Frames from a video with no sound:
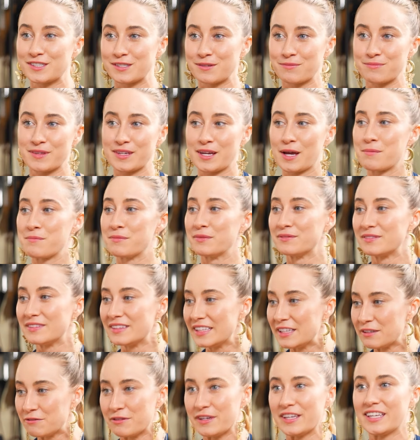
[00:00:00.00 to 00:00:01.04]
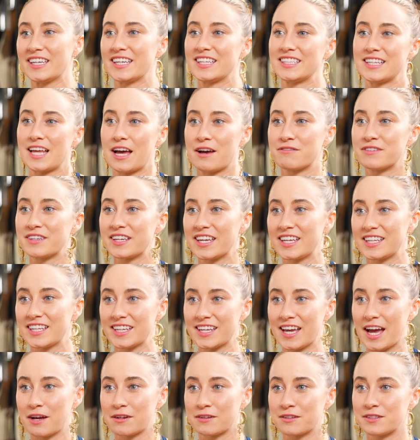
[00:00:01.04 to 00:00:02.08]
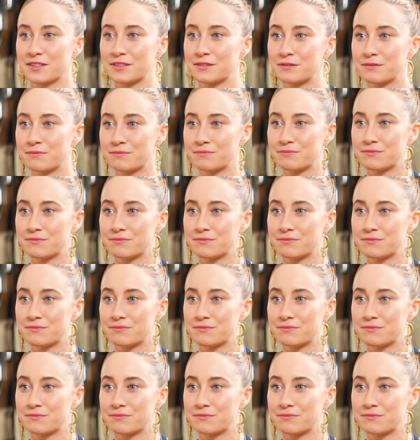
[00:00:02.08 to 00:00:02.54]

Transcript: It's something I'm living and navigating how to